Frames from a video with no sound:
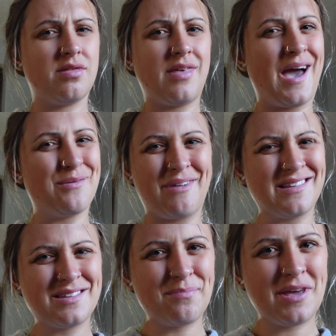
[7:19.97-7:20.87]
that
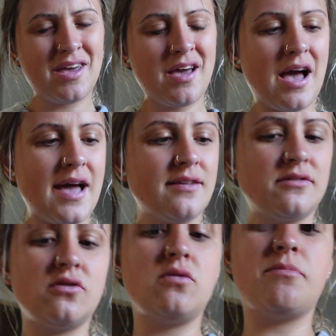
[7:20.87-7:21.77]
recipe, I
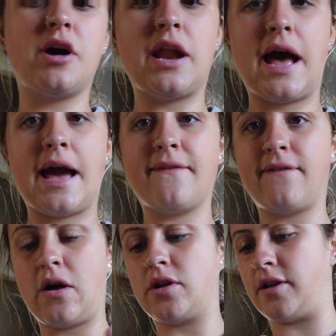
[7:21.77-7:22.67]
assume, but I
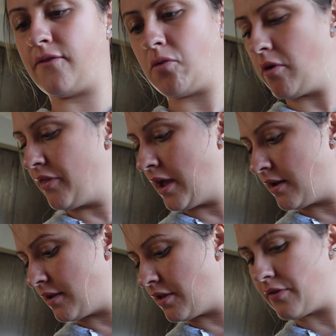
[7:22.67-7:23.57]
found a different one that
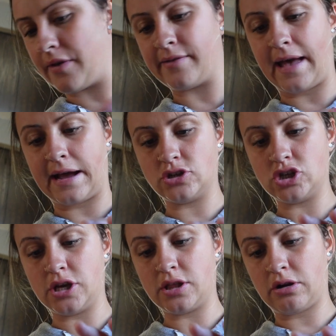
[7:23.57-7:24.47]
is
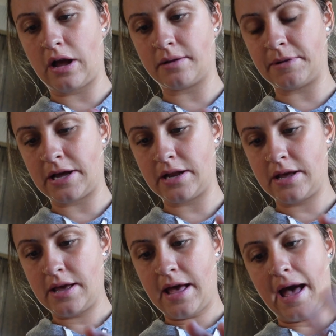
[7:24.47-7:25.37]
actually in the crock pot.
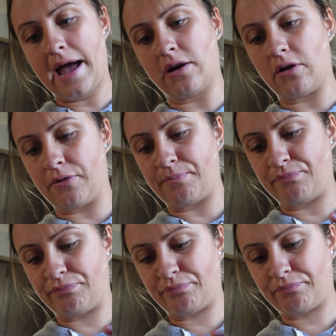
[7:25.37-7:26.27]
I don't know.
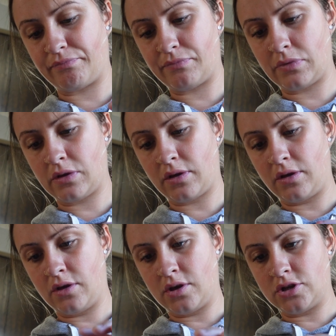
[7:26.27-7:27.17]

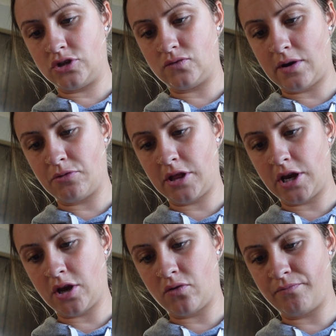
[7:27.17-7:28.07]
Do I really
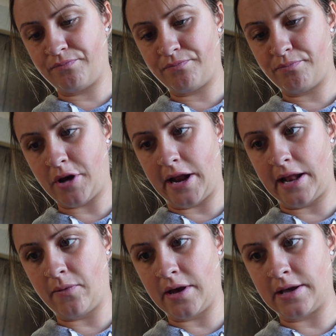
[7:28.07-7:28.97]
know? But
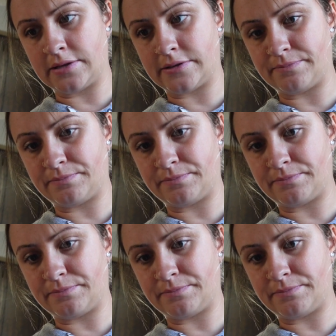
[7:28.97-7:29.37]
anyways,